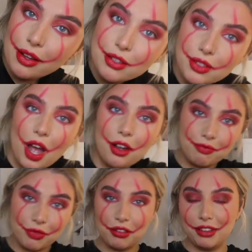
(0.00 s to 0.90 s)
So
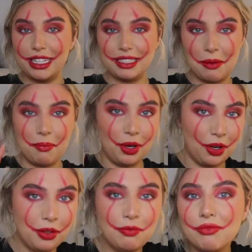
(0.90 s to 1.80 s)
really
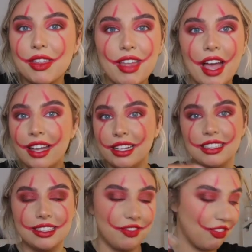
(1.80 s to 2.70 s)
simple. That
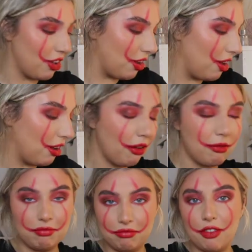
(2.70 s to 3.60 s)
is the
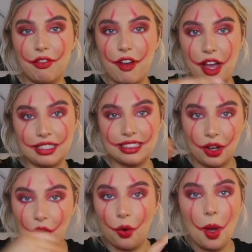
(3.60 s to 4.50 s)
first
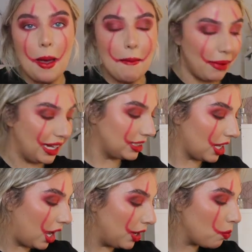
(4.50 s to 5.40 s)
little bit
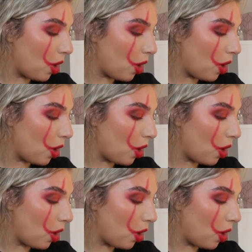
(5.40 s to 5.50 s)
done.